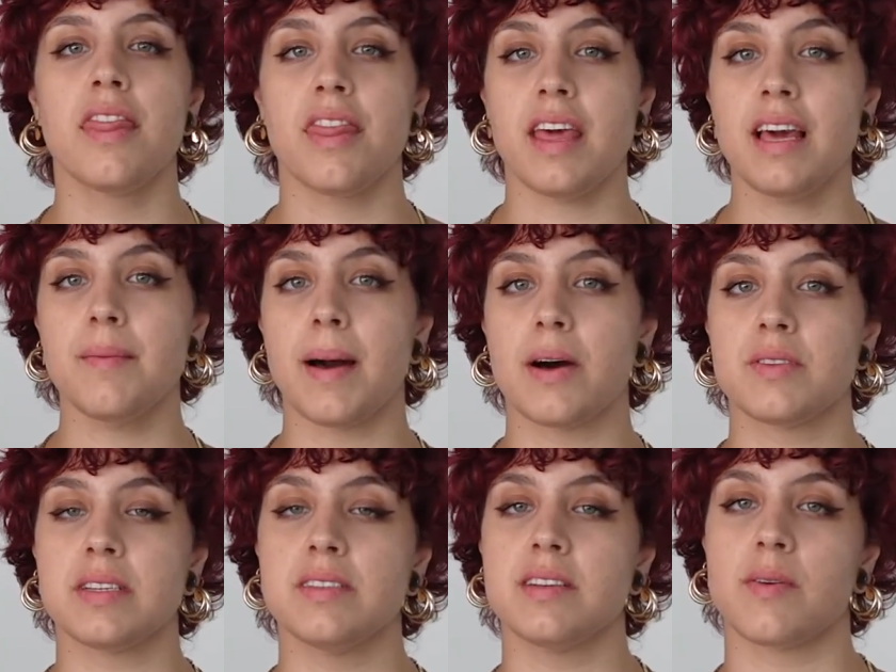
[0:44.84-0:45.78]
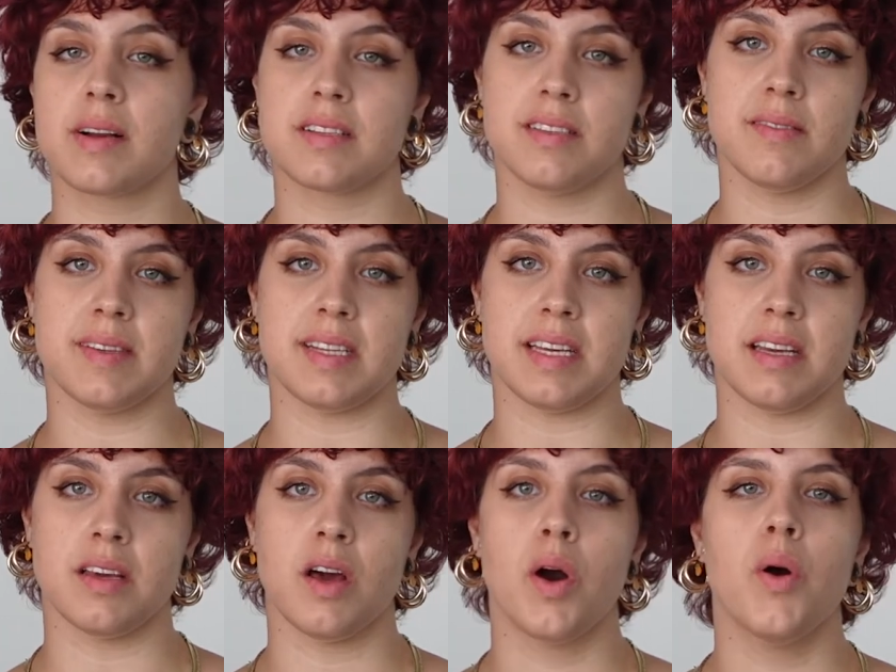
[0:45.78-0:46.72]
Think about interactivity.
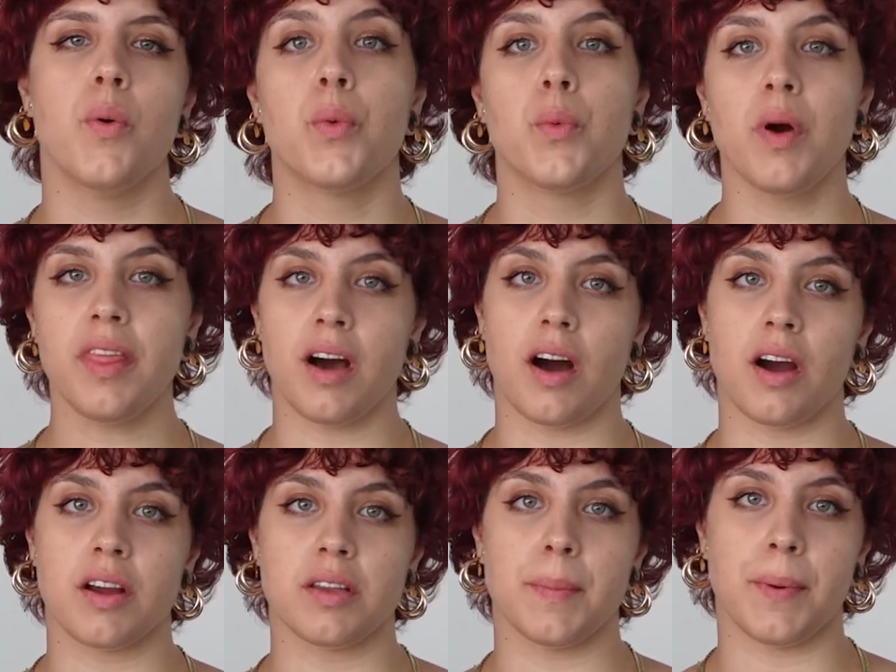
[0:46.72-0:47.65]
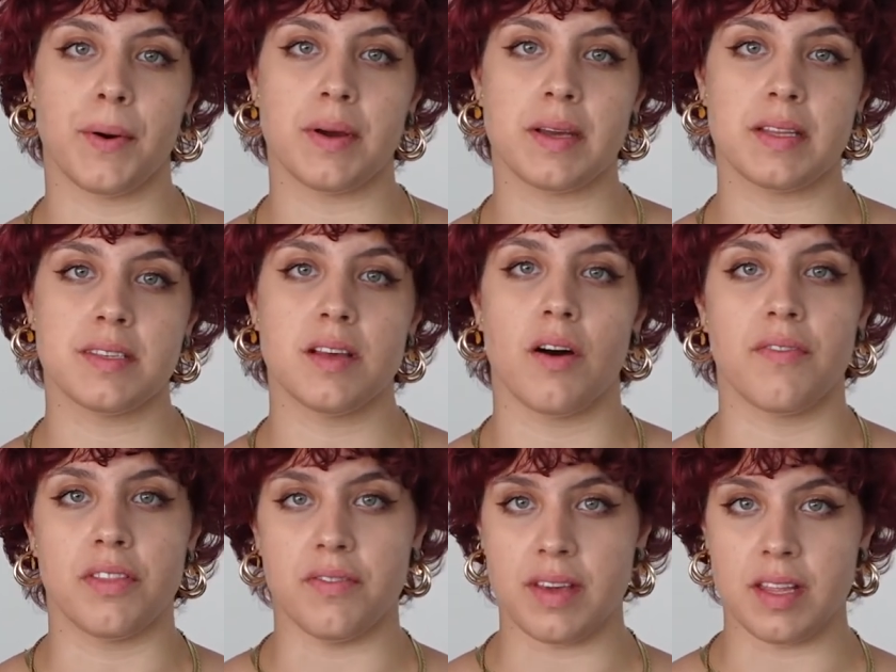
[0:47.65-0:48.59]
What are the points
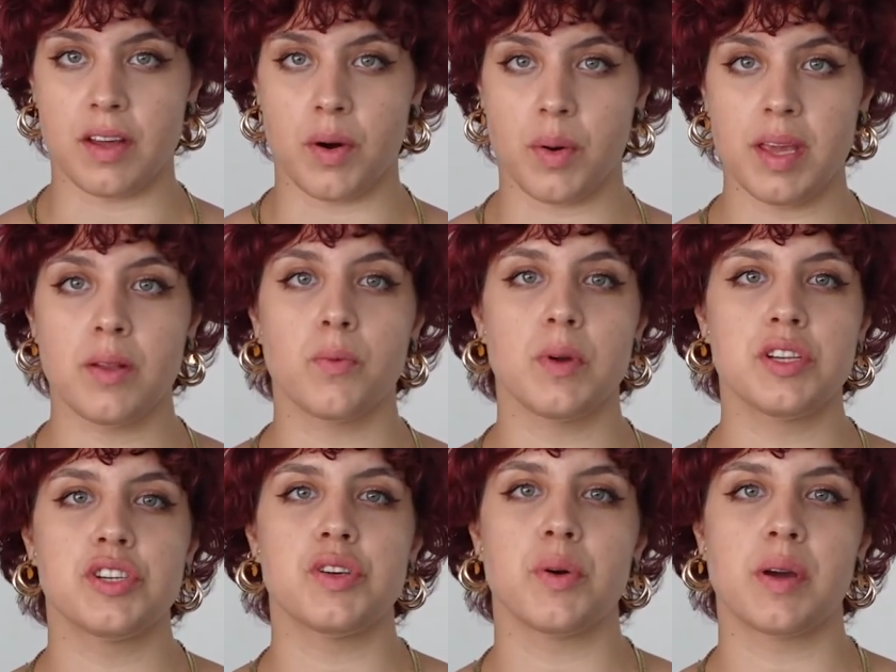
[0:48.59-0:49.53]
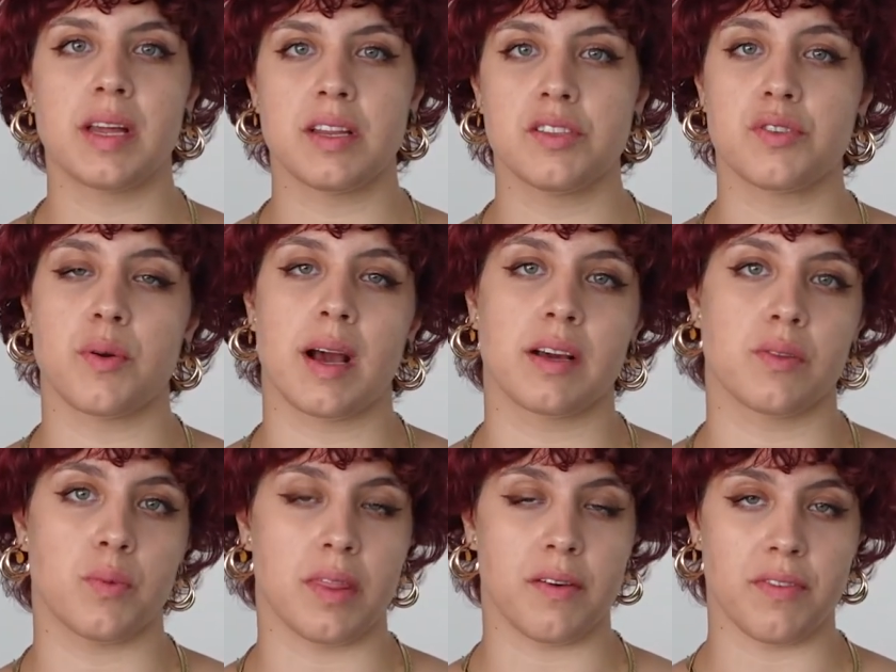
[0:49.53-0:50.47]
of the video in which you can interact
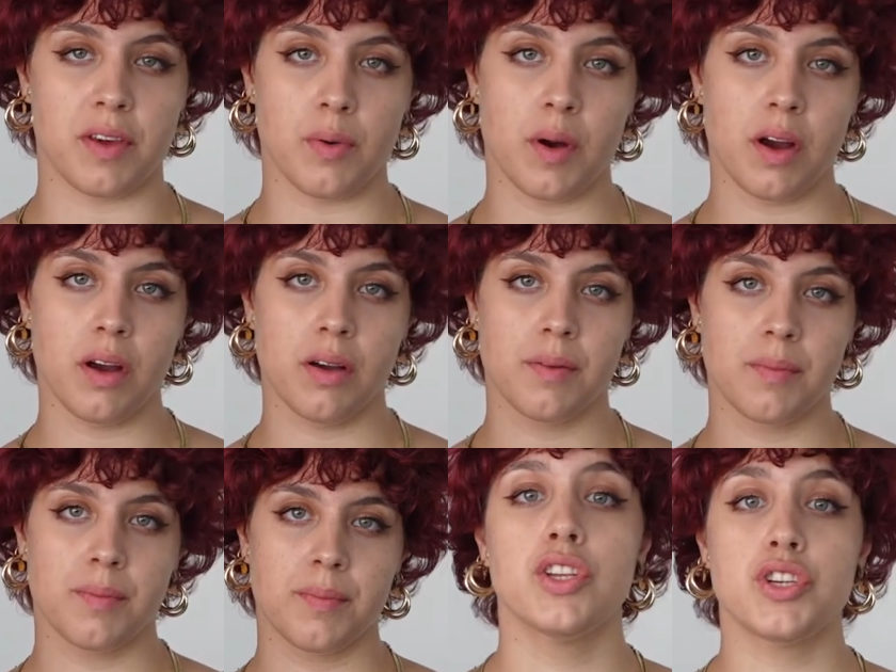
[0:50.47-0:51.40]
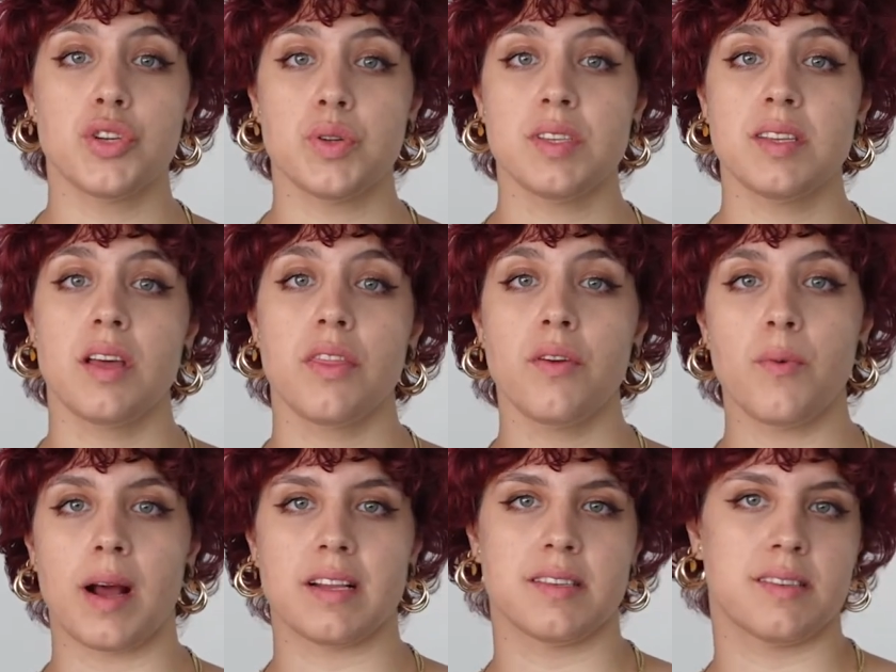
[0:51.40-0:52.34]
with the viewer? Choose the
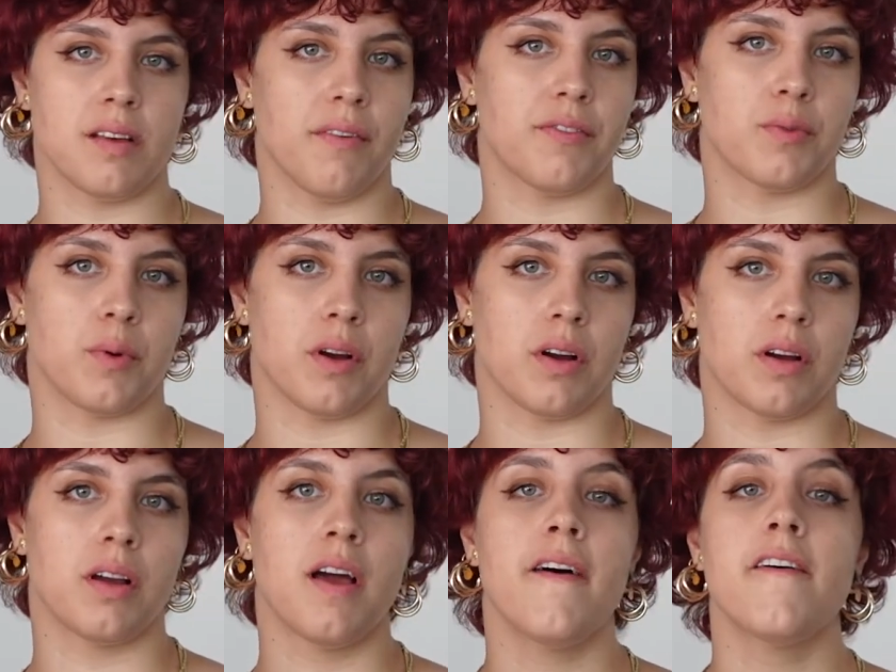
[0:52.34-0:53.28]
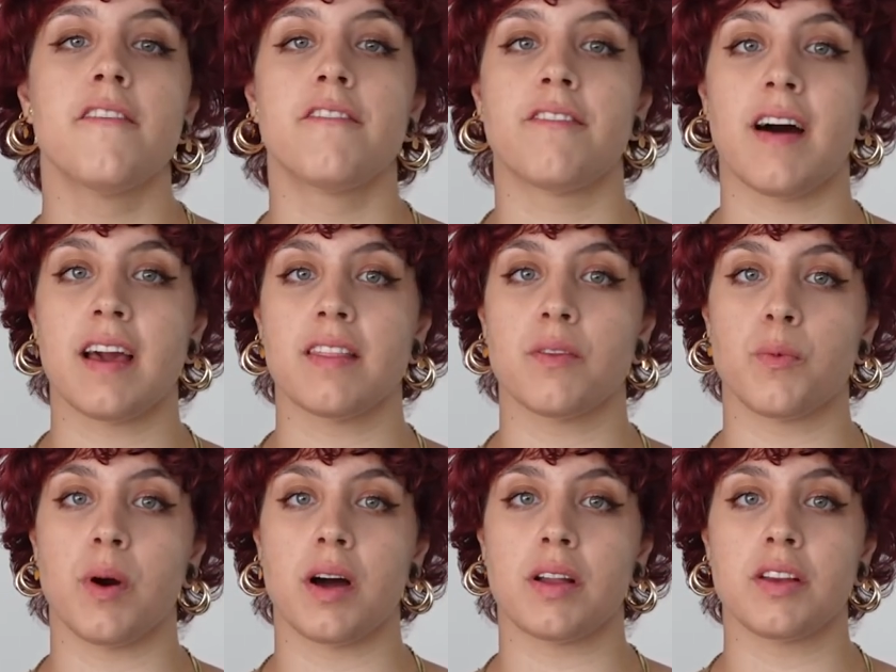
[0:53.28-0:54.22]
right software. Find the
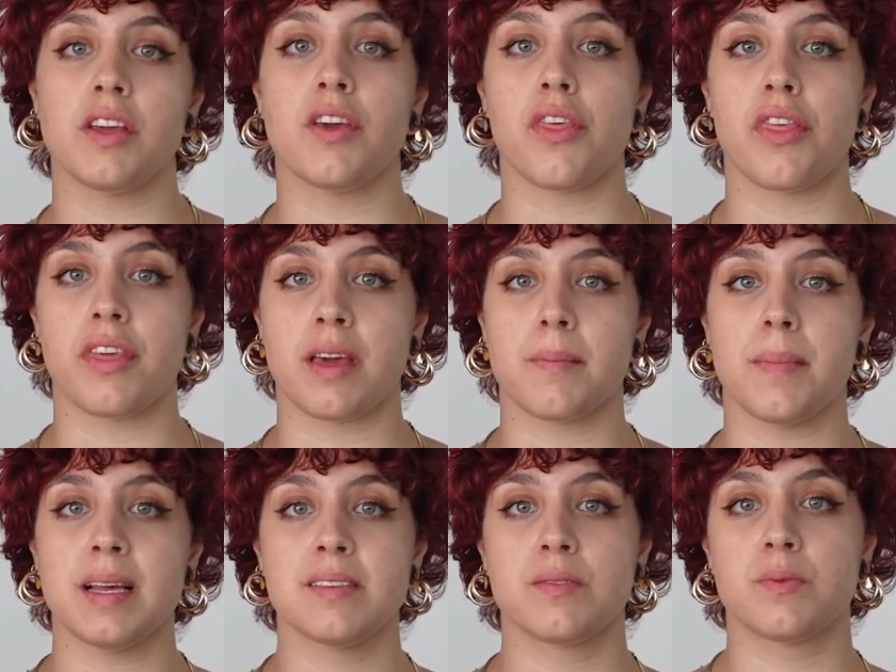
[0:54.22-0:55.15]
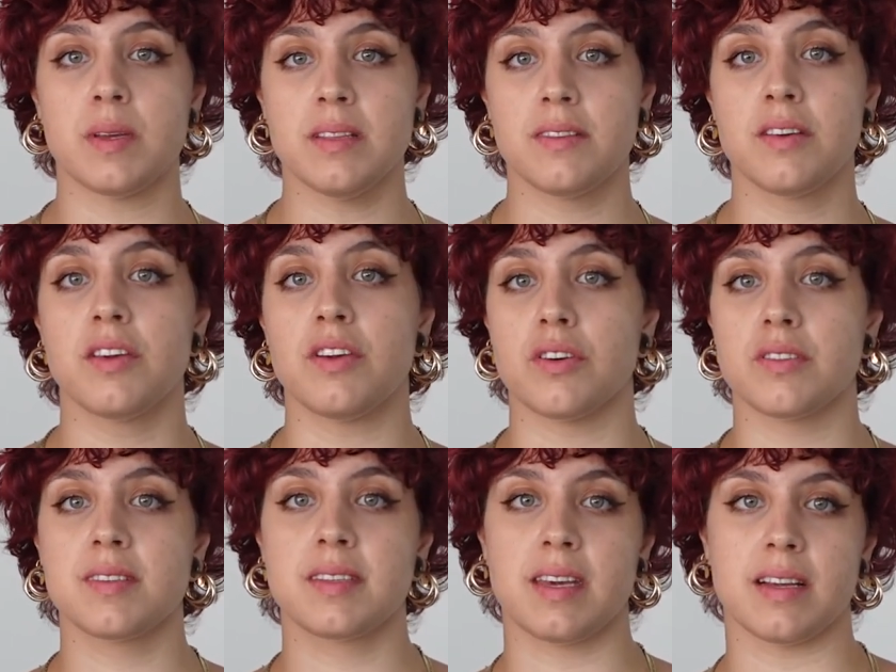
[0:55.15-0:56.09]
one you think best suits your
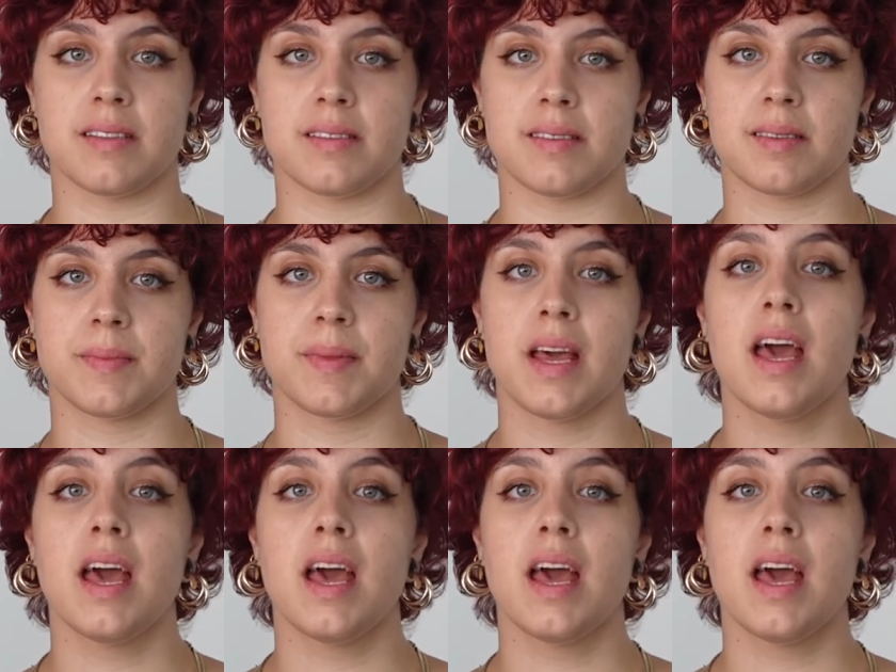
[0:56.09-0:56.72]
skills.